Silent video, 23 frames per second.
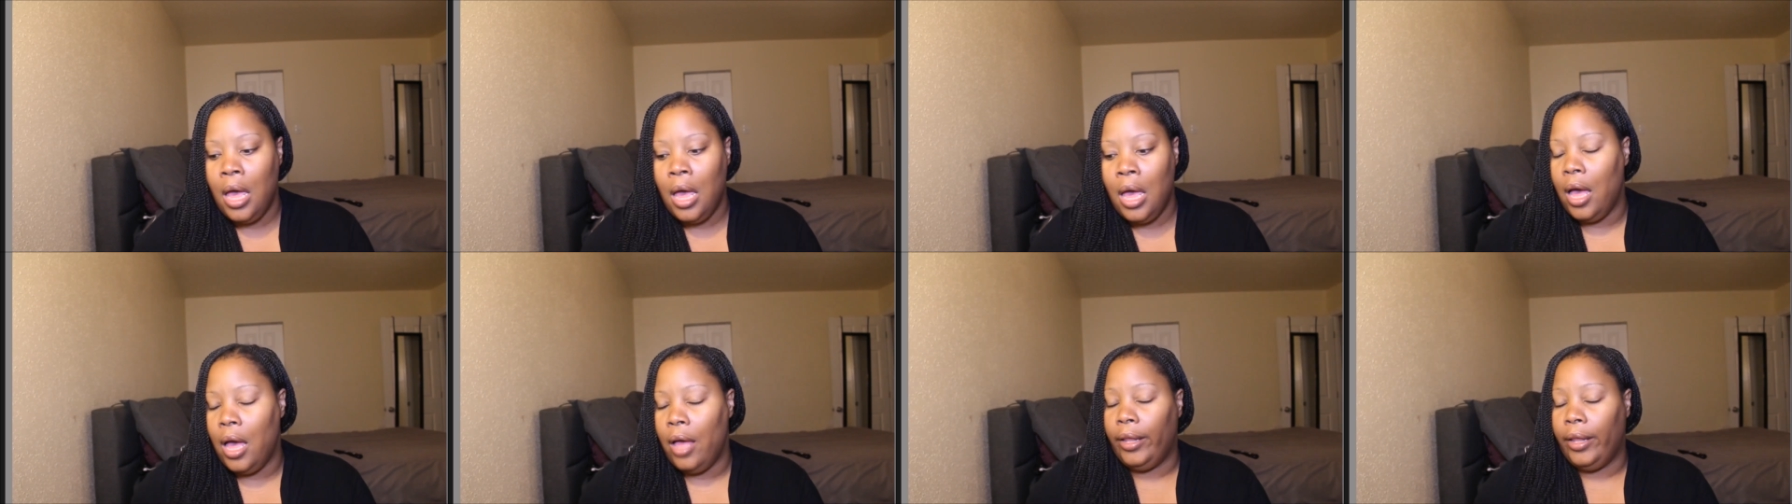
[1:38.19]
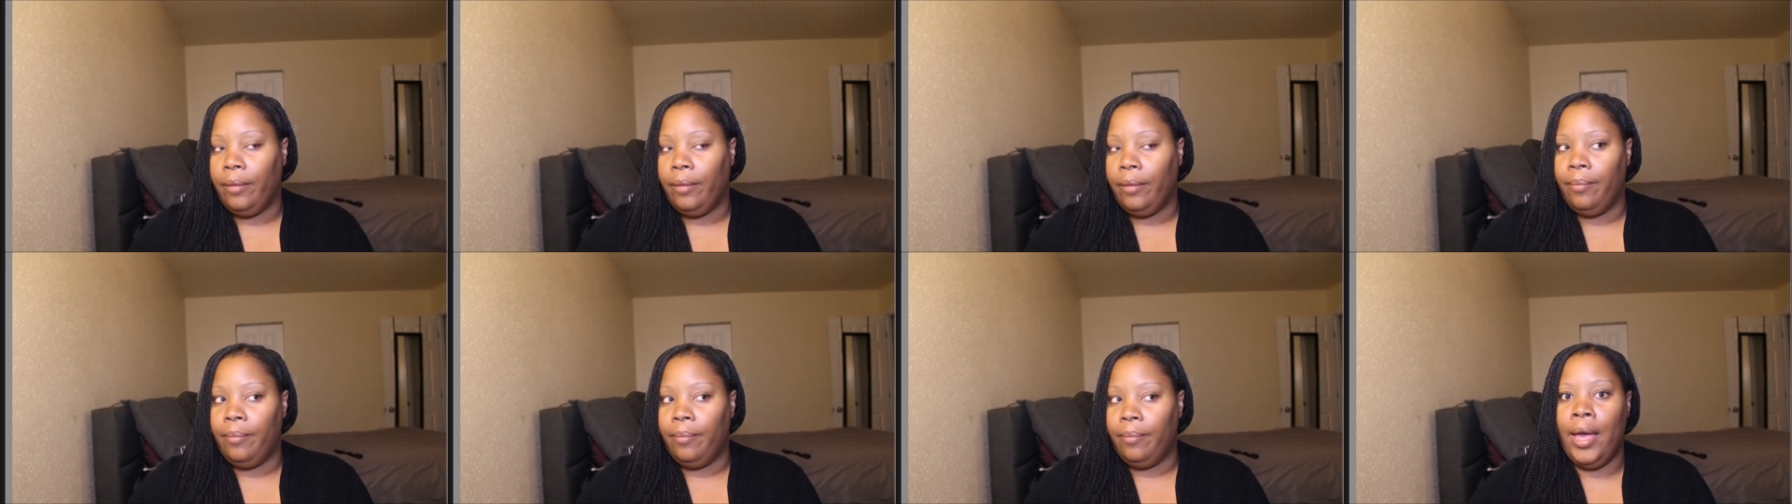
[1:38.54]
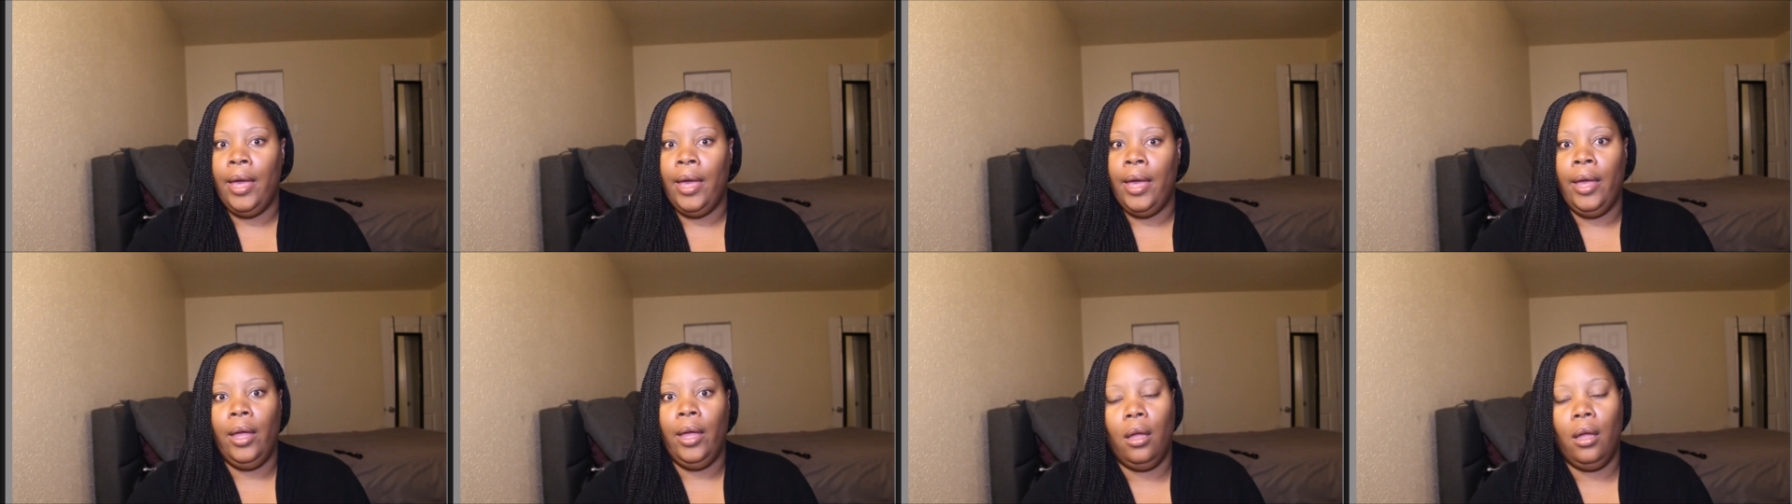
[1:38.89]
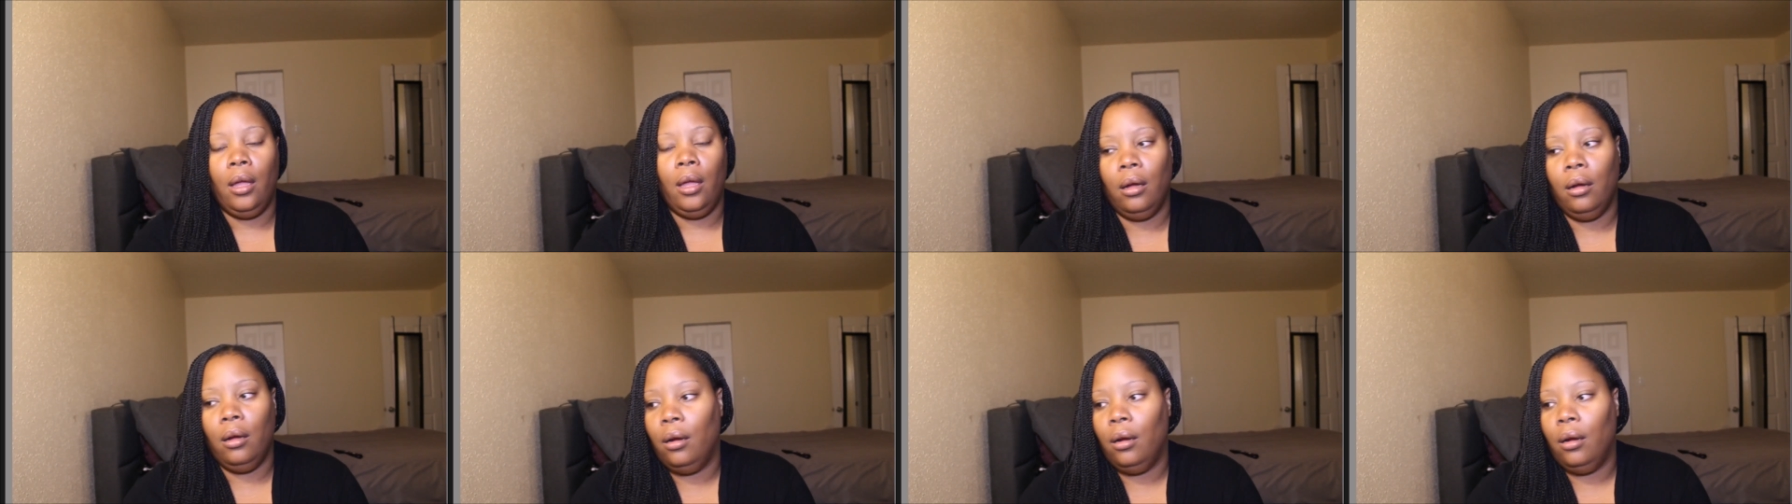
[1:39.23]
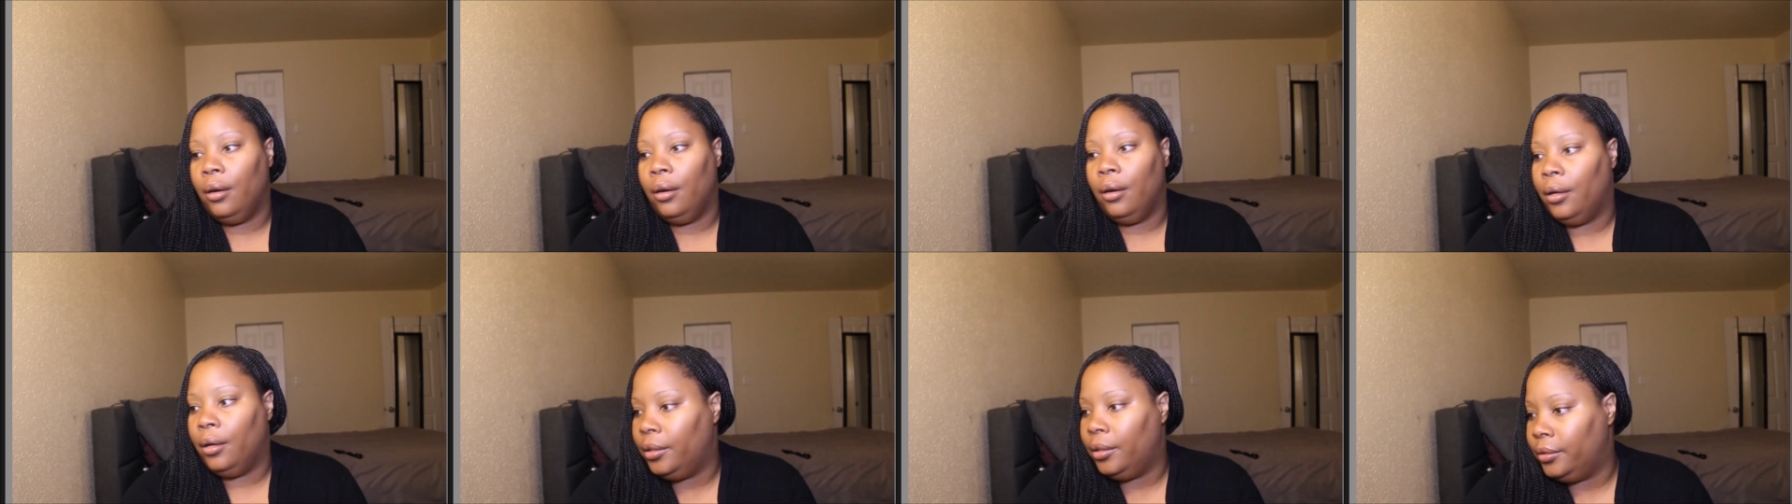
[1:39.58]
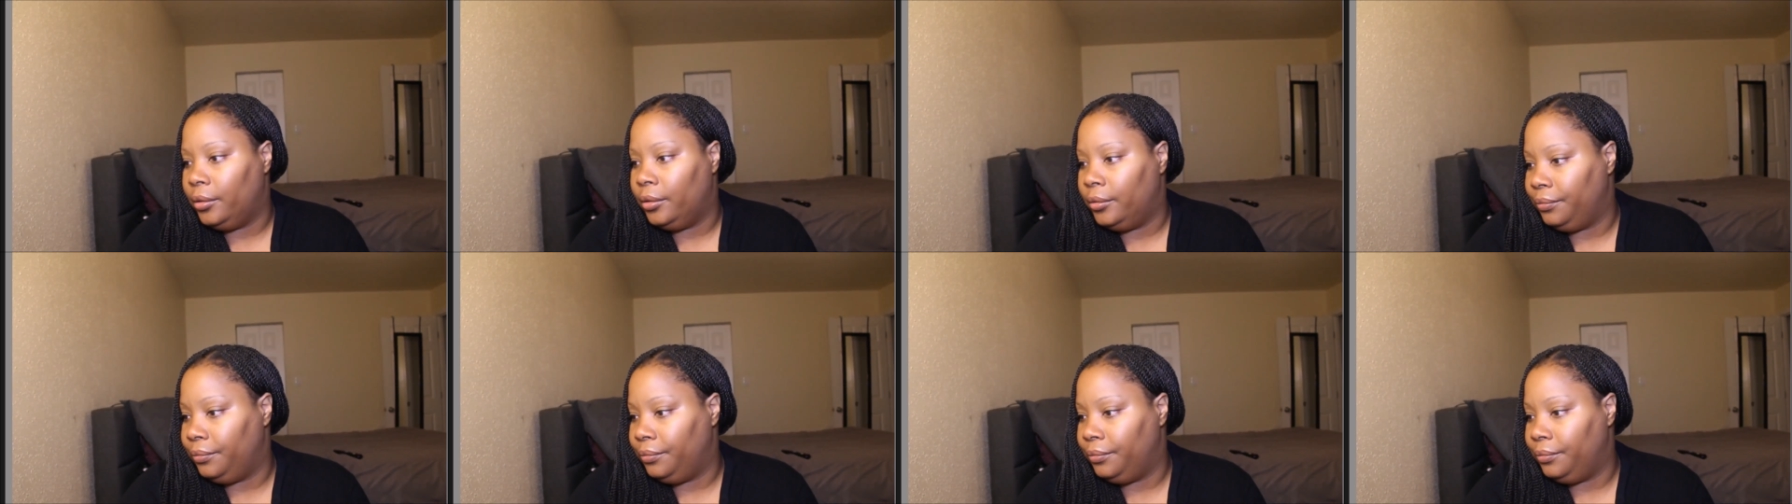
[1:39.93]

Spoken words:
I'm like, Mae, girl.